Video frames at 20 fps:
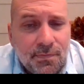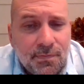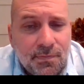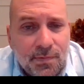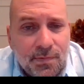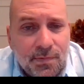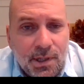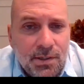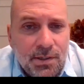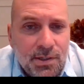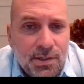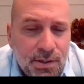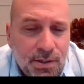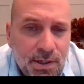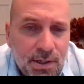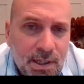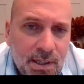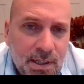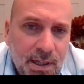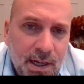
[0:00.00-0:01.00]
Linsey, you
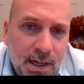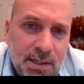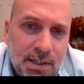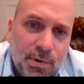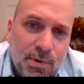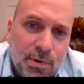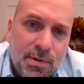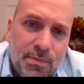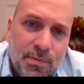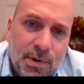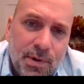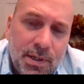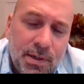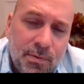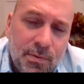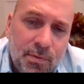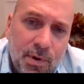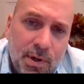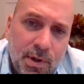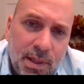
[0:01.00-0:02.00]
get the last word.
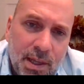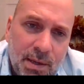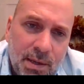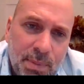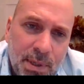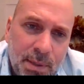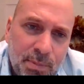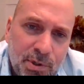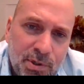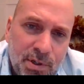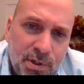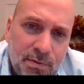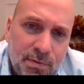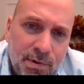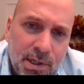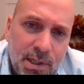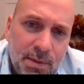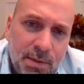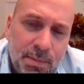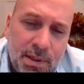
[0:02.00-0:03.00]
One thing people should
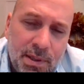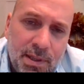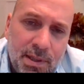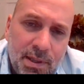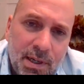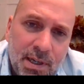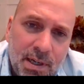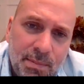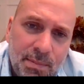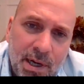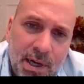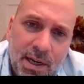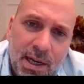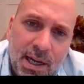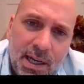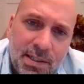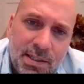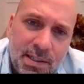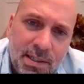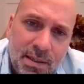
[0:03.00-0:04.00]
really be thinking about,
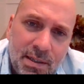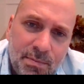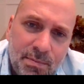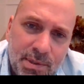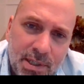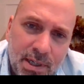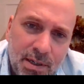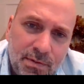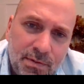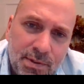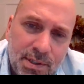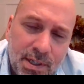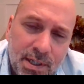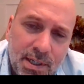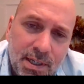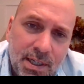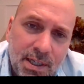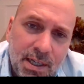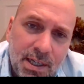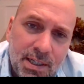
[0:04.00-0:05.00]
asking themselves
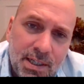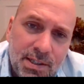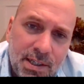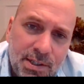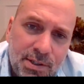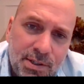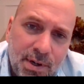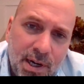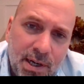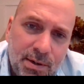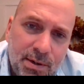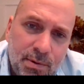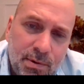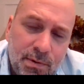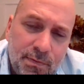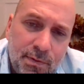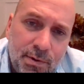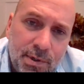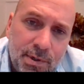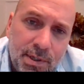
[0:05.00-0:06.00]
as they try to
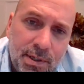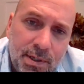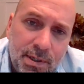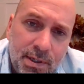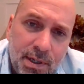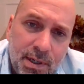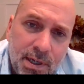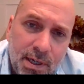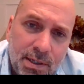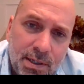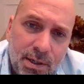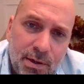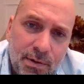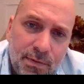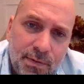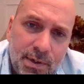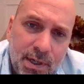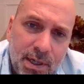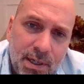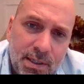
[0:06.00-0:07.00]
avoid
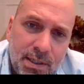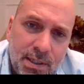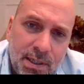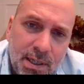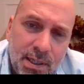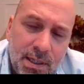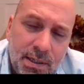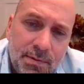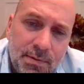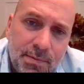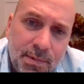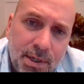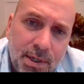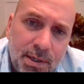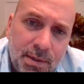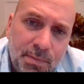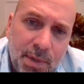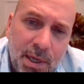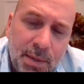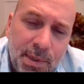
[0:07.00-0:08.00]
COVID-19.
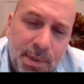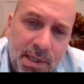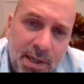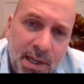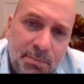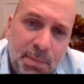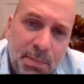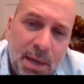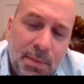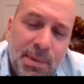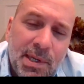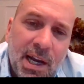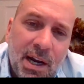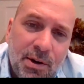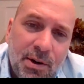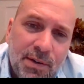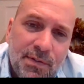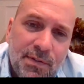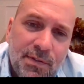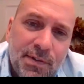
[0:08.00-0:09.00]
Maybe
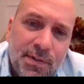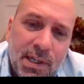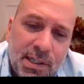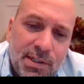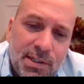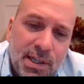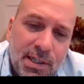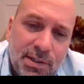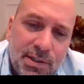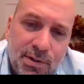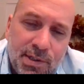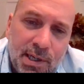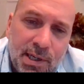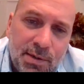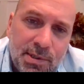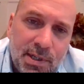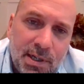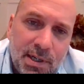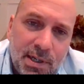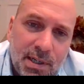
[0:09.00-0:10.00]
now, even as Jose
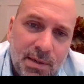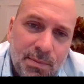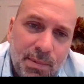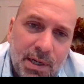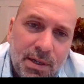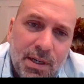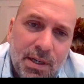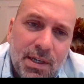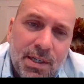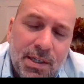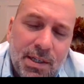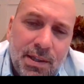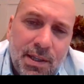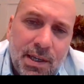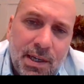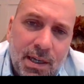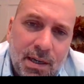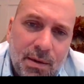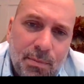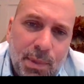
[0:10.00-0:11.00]
was talking about,
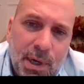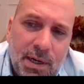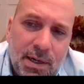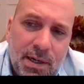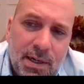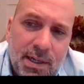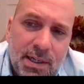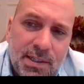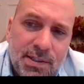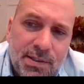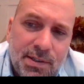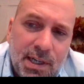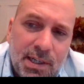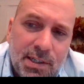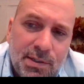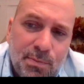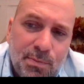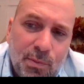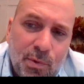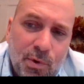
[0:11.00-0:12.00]
thinking about it
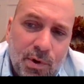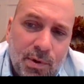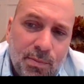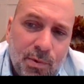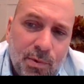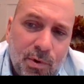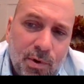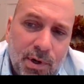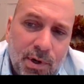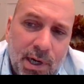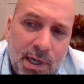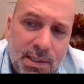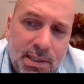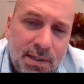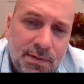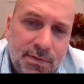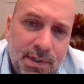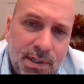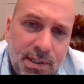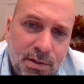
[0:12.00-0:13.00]
as more and more
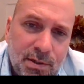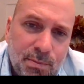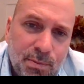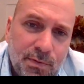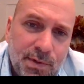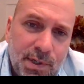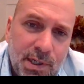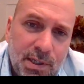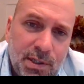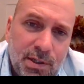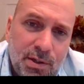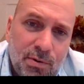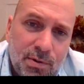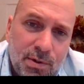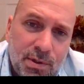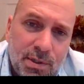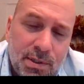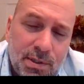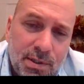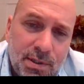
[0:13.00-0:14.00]
activities are moving
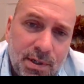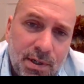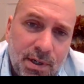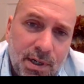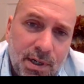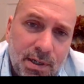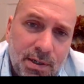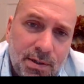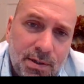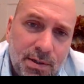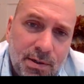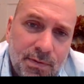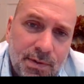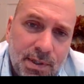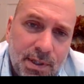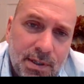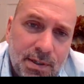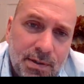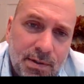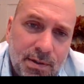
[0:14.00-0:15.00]
indoors over
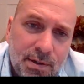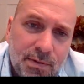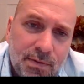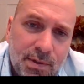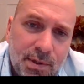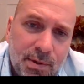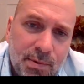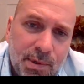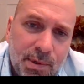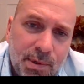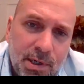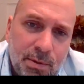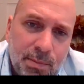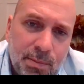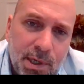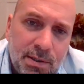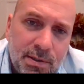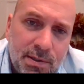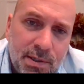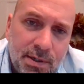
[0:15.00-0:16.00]
the winter
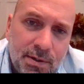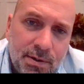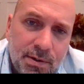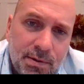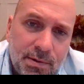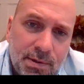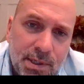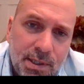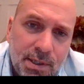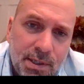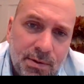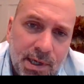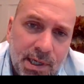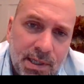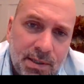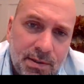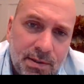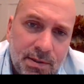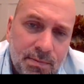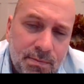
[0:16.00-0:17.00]
months here in the
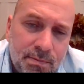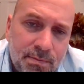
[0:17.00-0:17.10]
U.S.